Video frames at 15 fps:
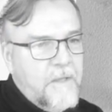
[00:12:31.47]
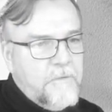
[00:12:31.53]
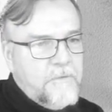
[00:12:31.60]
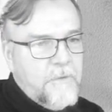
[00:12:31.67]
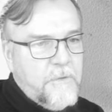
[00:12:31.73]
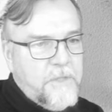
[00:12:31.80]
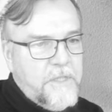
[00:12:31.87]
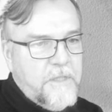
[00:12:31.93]

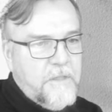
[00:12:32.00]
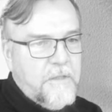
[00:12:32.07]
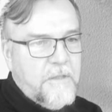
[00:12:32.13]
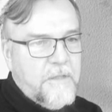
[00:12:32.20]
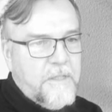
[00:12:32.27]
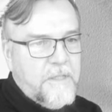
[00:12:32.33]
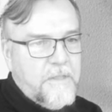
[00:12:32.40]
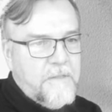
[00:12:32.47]
So
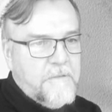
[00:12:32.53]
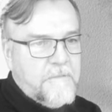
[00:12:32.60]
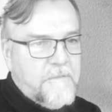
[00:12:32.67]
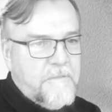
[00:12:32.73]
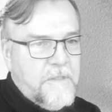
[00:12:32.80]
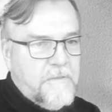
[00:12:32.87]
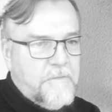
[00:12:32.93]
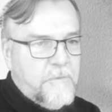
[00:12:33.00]
here
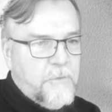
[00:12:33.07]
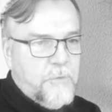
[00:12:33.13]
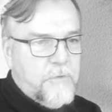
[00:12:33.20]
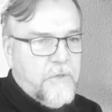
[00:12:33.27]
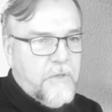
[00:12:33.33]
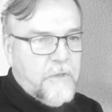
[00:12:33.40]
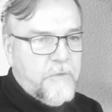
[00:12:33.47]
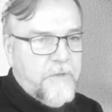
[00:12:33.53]
is these 2
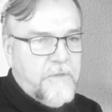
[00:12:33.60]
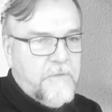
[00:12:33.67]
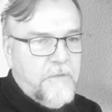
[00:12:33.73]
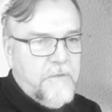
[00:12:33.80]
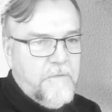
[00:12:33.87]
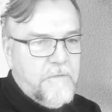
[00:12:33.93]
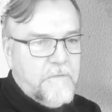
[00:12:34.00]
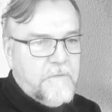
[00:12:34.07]
torque
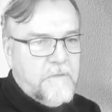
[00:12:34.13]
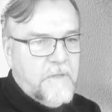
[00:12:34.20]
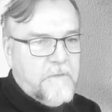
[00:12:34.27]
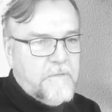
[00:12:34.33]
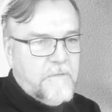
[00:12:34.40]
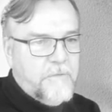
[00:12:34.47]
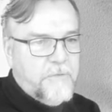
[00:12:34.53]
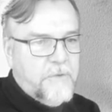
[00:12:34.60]
factors.
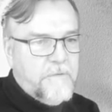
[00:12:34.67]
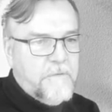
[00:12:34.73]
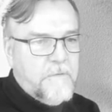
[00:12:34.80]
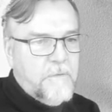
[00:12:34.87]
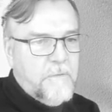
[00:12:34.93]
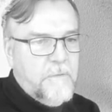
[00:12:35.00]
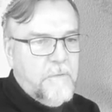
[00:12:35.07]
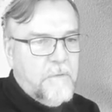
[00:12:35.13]
That's the first
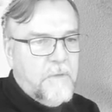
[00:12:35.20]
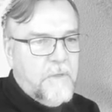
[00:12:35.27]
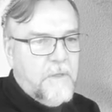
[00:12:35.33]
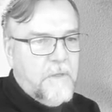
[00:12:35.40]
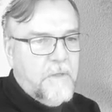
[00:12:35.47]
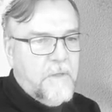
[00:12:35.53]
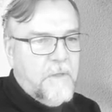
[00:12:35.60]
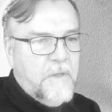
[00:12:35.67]
2.
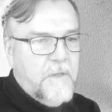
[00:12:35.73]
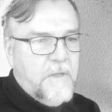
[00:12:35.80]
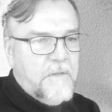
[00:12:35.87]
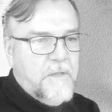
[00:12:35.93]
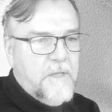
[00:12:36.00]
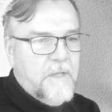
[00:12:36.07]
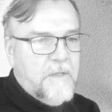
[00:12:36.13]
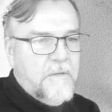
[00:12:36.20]

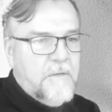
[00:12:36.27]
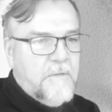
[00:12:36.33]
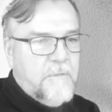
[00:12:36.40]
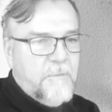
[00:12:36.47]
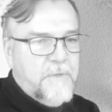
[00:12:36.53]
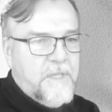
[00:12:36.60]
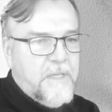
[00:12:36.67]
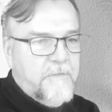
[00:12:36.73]
Then
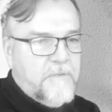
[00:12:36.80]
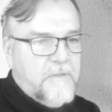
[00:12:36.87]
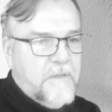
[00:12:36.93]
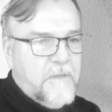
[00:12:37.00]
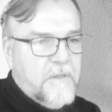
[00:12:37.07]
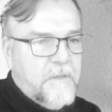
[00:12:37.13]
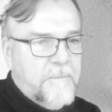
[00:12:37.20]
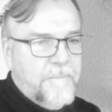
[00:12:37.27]
we have
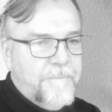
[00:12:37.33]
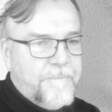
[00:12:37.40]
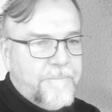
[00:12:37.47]
the